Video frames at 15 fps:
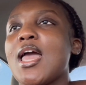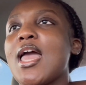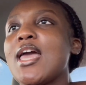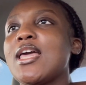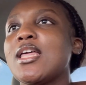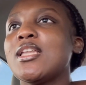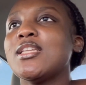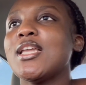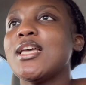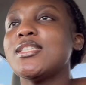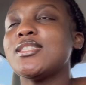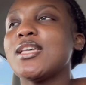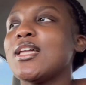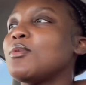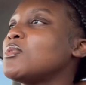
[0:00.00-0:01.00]
And it
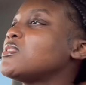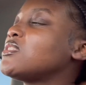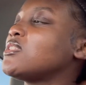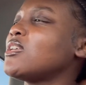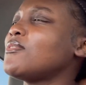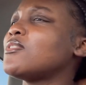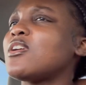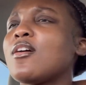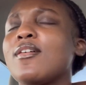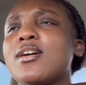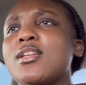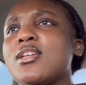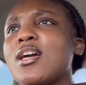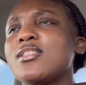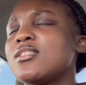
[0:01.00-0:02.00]
said it was delivered
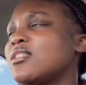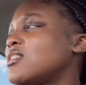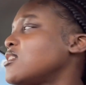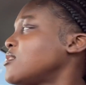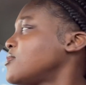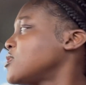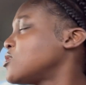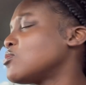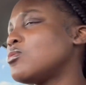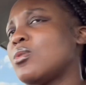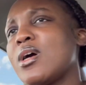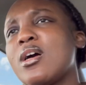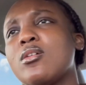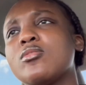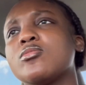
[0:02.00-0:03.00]
already. I said delivered to
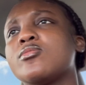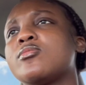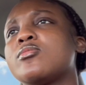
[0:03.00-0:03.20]
house.